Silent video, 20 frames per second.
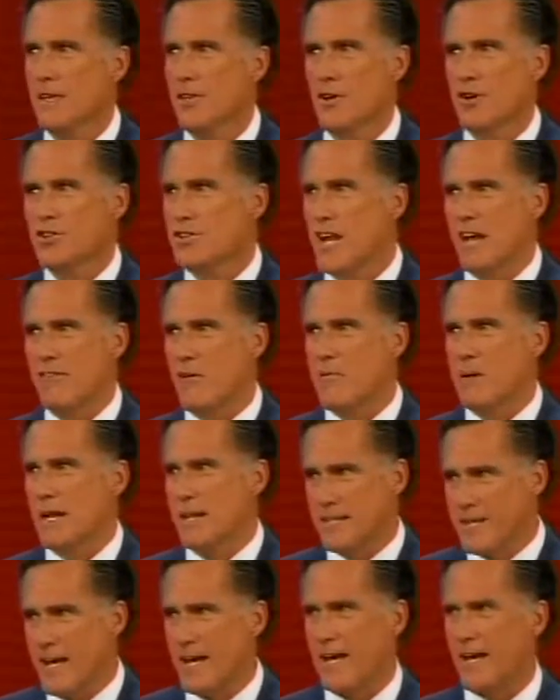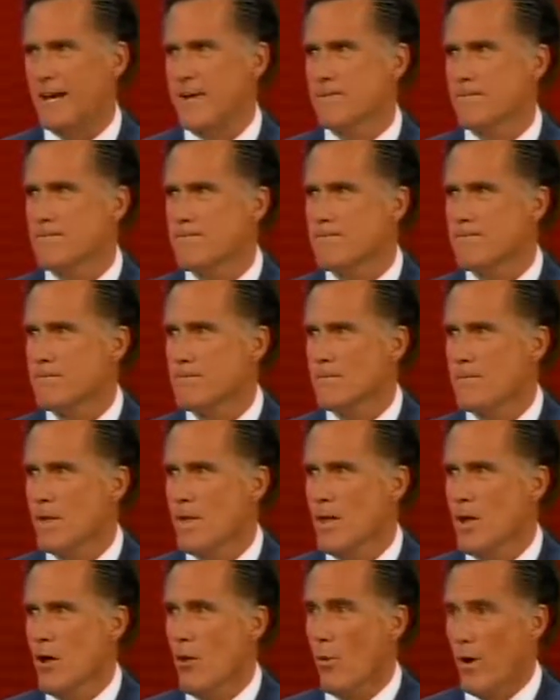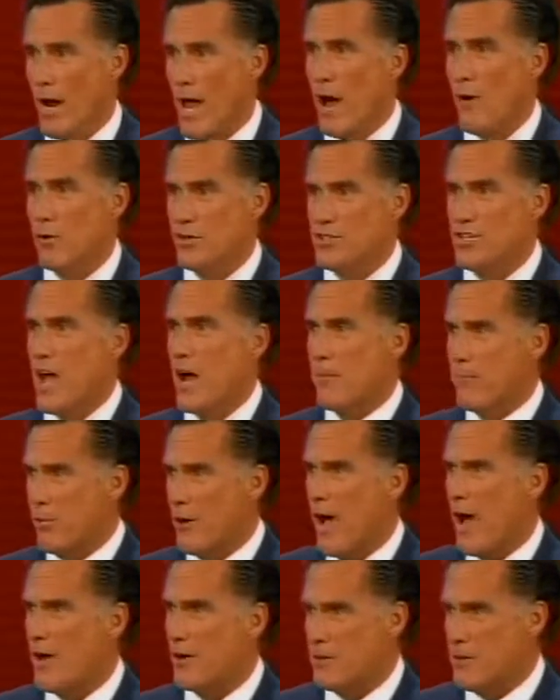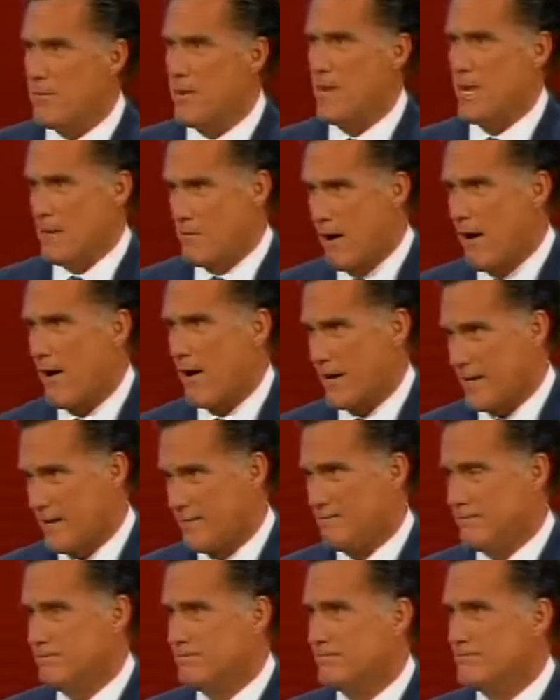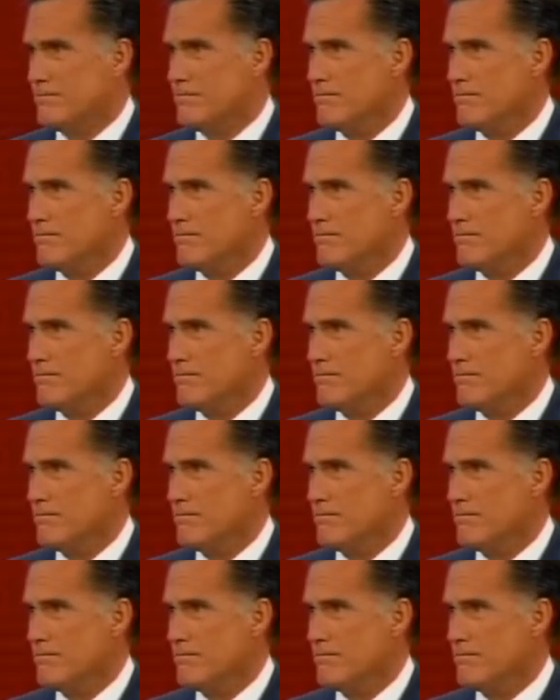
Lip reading: there's never been a day when I was not proud to be an American.